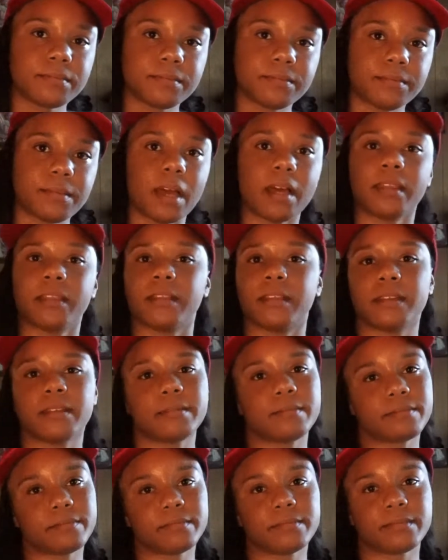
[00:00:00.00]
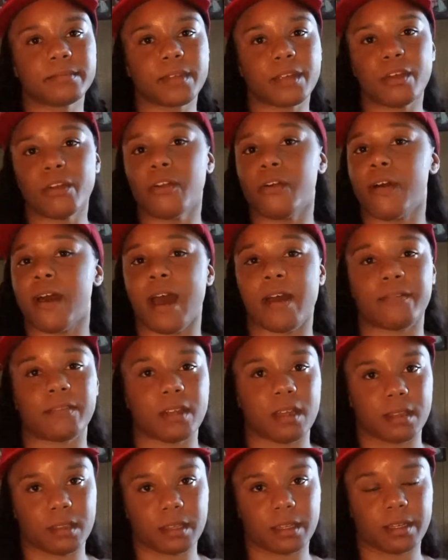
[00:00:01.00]
Nothing. You don't have
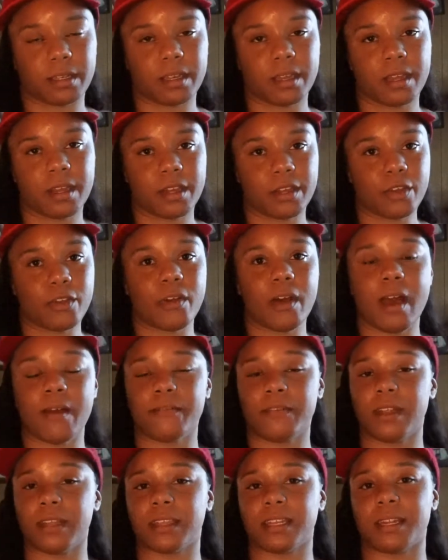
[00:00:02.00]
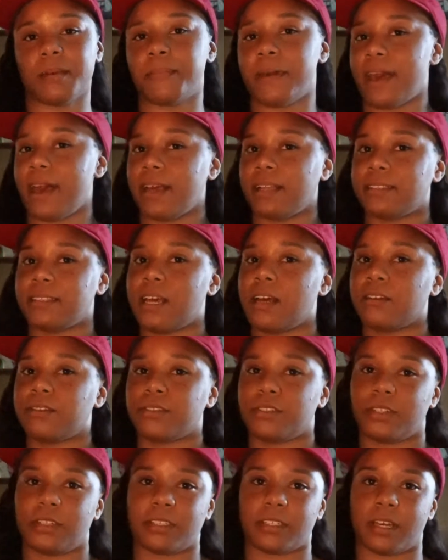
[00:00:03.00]
nothing. You don't have nothing to pass down
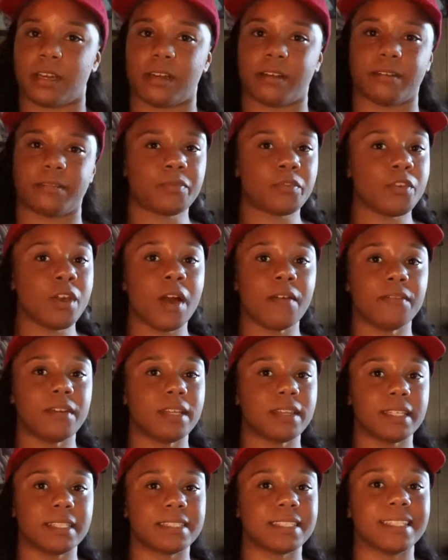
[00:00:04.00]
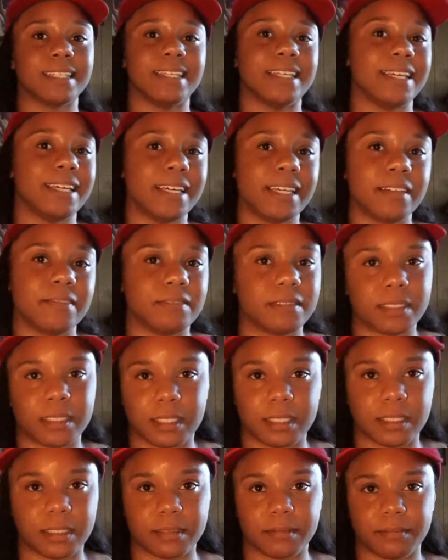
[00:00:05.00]
to your child. You have nothing to give
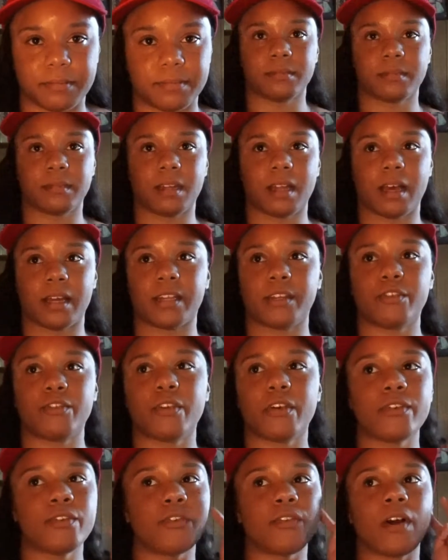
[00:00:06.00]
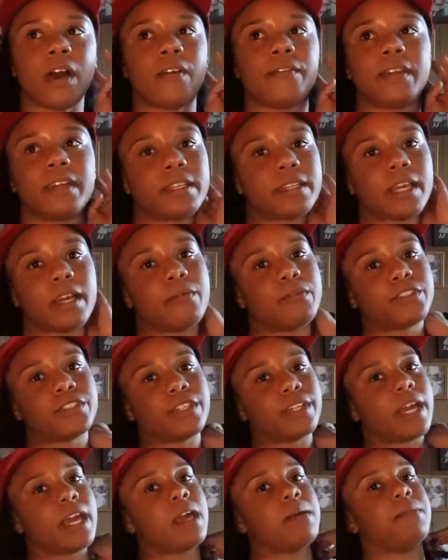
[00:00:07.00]
to them. Like, you don't have anything with
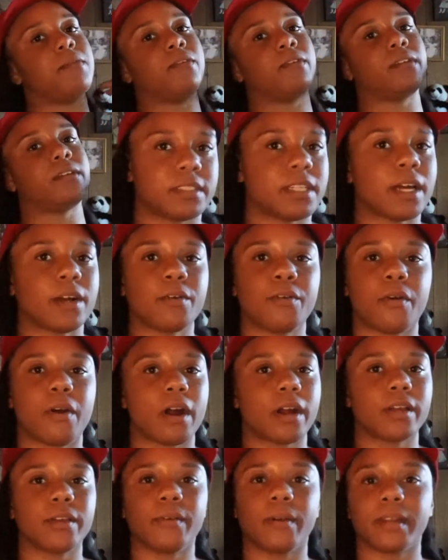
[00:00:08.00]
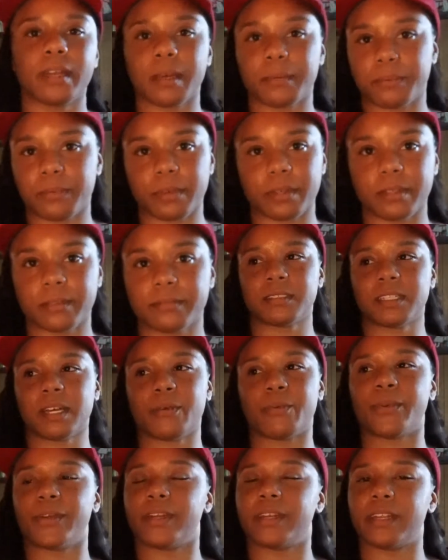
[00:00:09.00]
your name on it. It's like, who are you at that point? It's
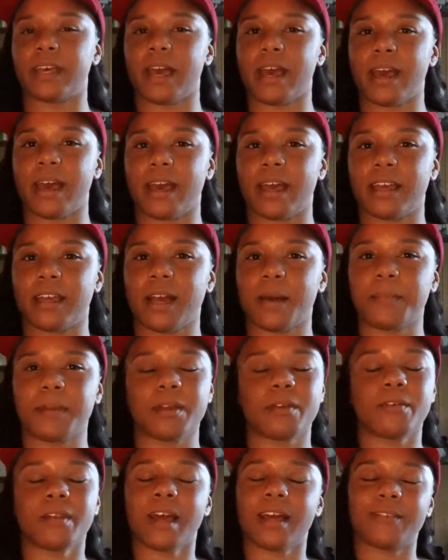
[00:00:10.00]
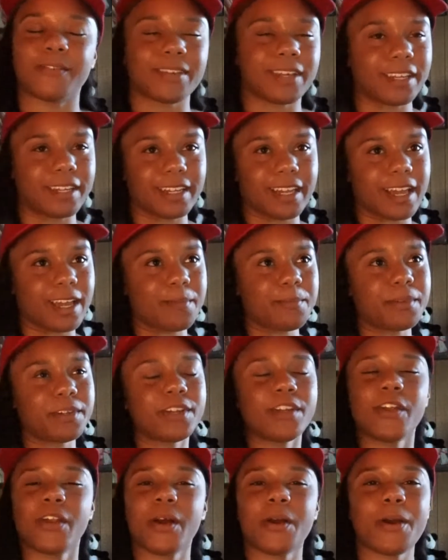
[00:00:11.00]
like when your dad, I mean, not when your dad,
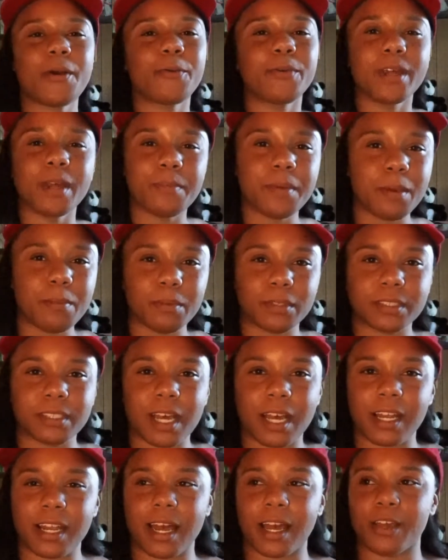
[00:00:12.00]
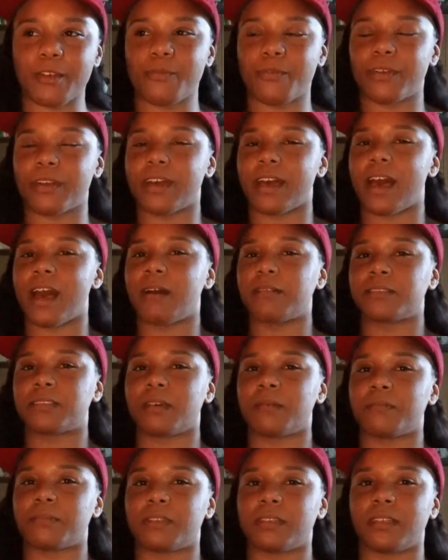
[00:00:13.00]
but you know, like when your people die, like, you want to have
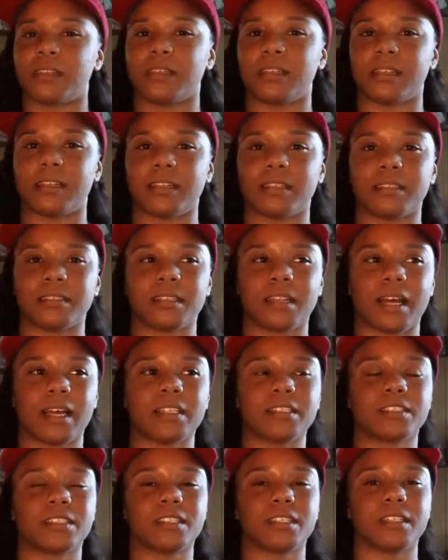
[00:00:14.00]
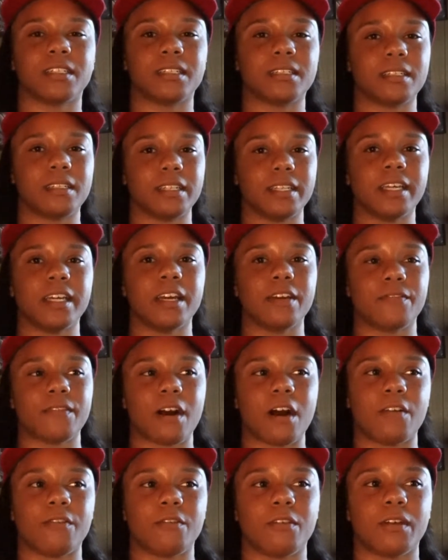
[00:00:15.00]
something like to live
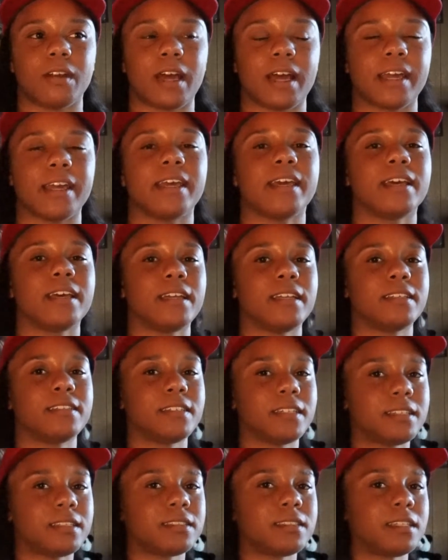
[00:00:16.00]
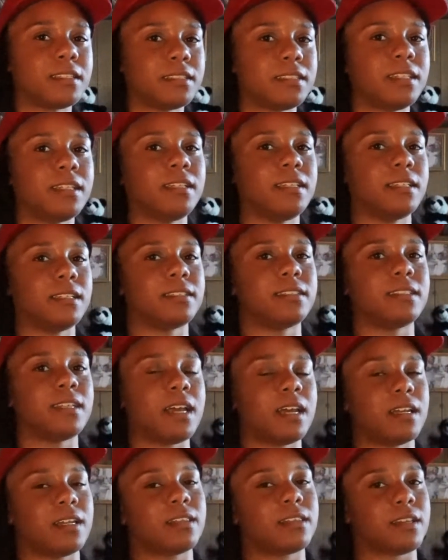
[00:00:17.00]
off on. Like, yeah, such and such did this and
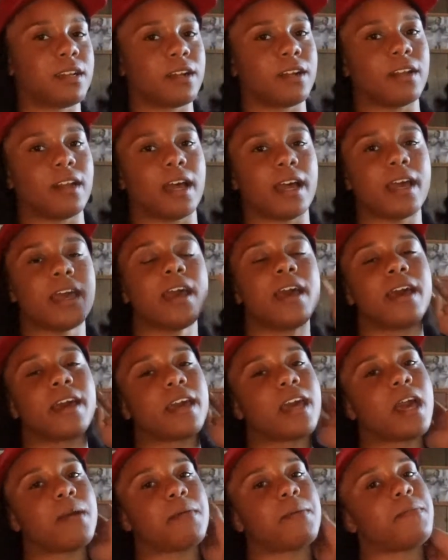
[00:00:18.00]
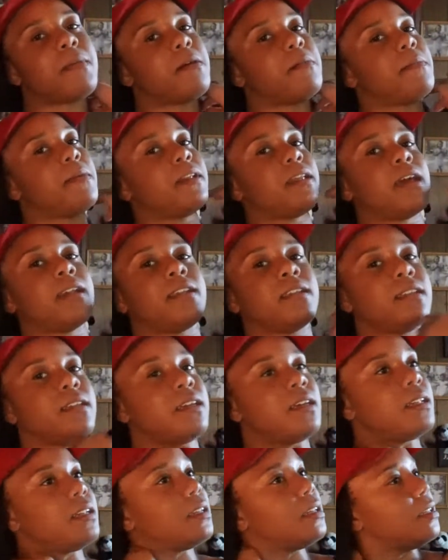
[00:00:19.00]
that and the third. Like, yeah, my mom, my daddy
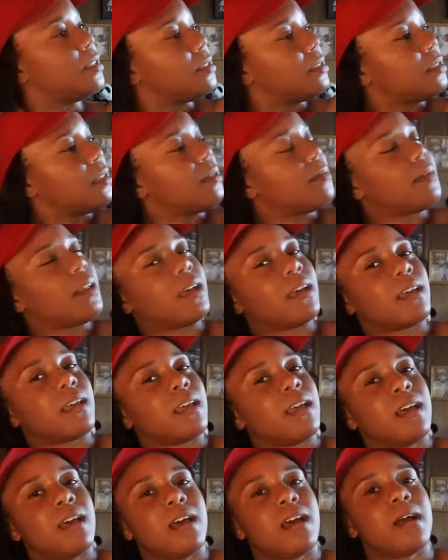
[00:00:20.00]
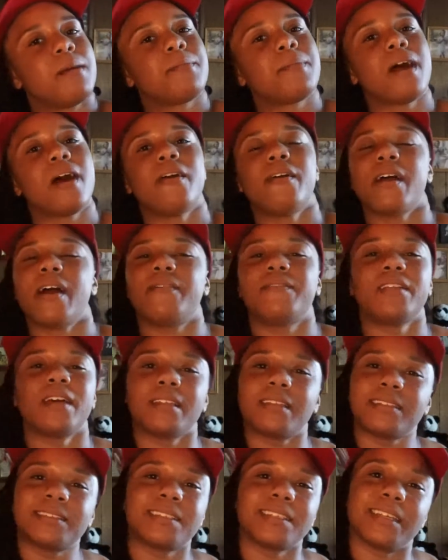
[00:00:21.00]
did this, and I'm like, but I don't have
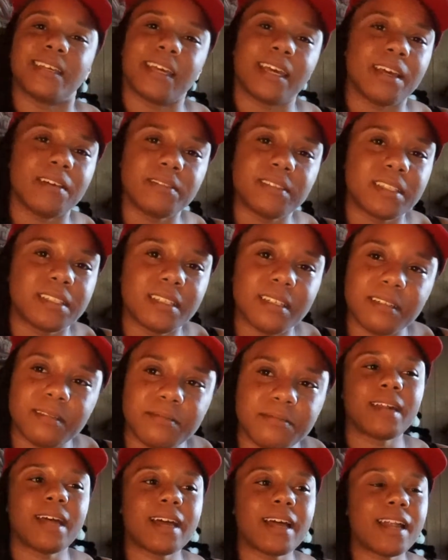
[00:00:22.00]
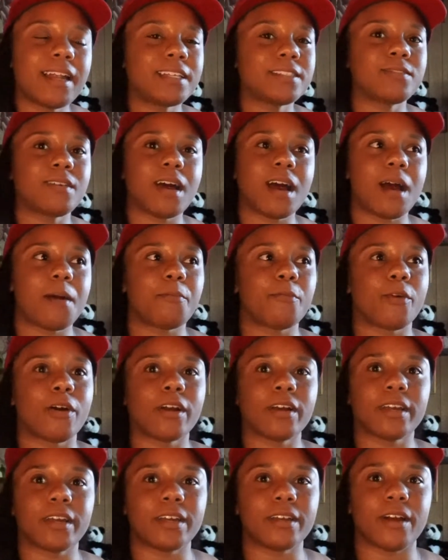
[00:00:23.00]
nothing to give to them. Like, that's why I'm
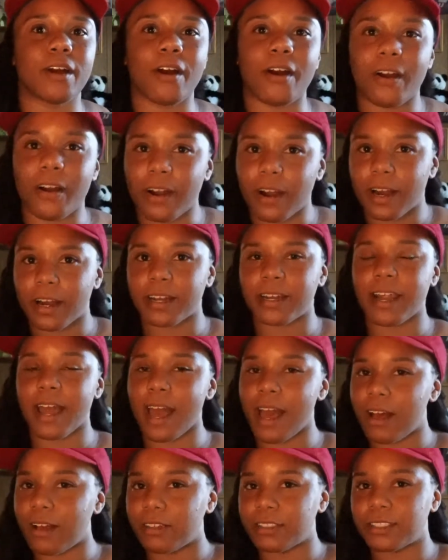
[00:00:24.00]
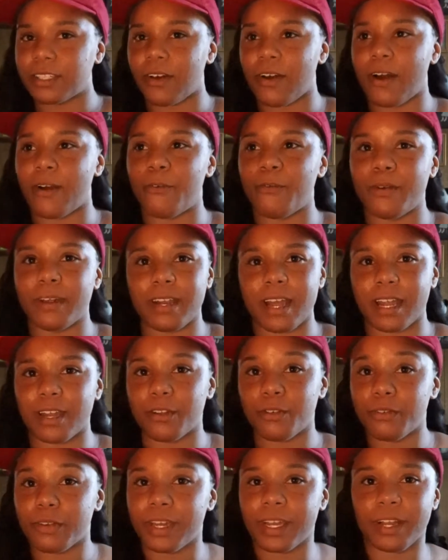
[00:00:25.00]
working hard now, so when I
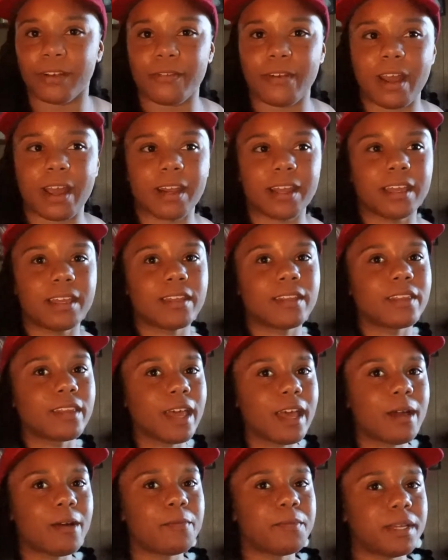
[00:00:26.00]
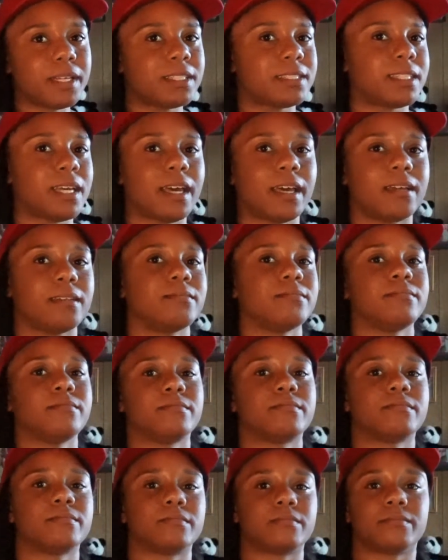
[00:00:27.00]
do get ready, they'll be set
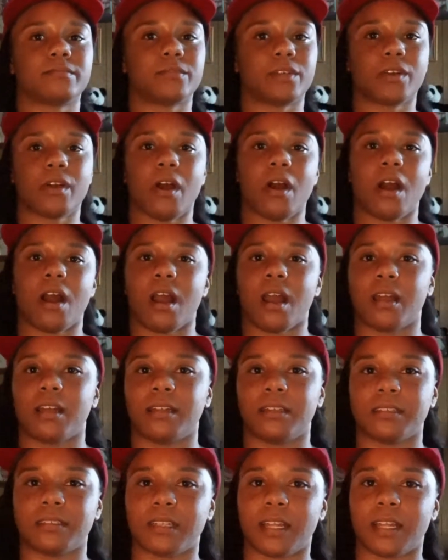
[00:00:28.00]
regardless.